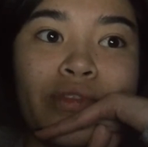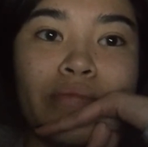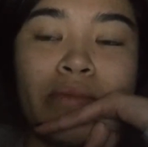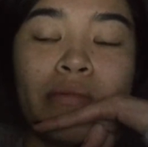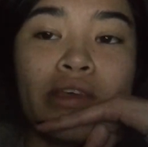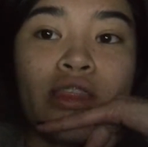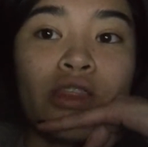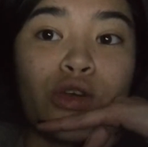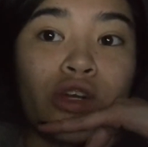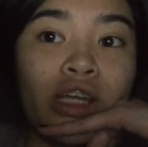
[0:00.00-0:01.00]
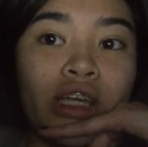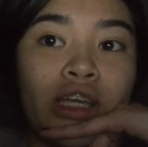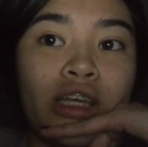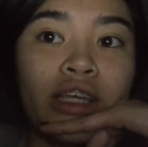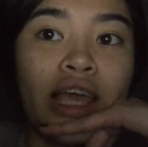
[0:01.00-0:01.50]
maybe
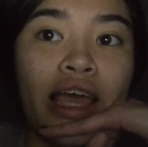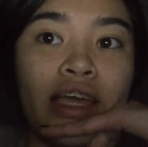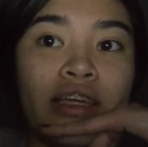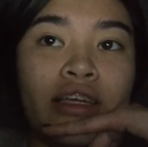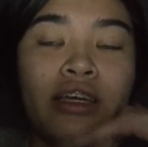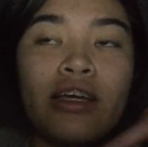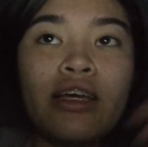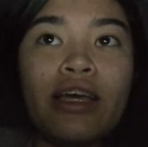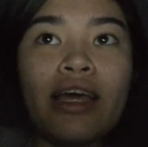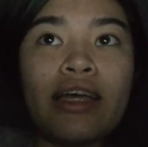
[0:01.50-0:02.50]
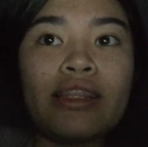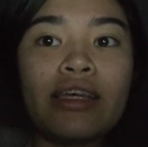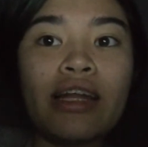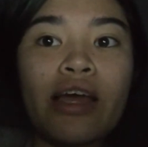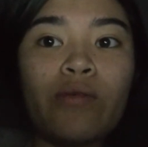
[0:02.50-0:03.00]
30k, and
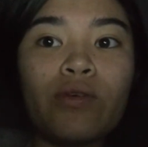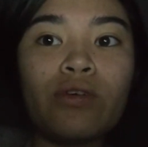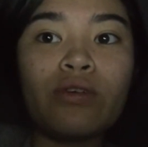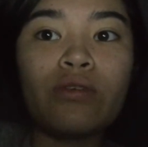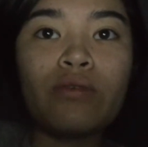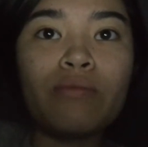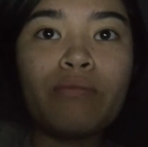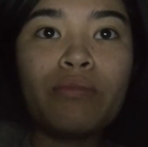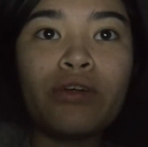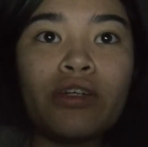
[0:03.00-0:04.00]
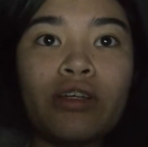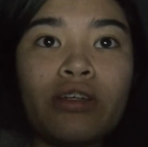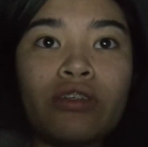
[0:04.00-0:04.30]
then I will put a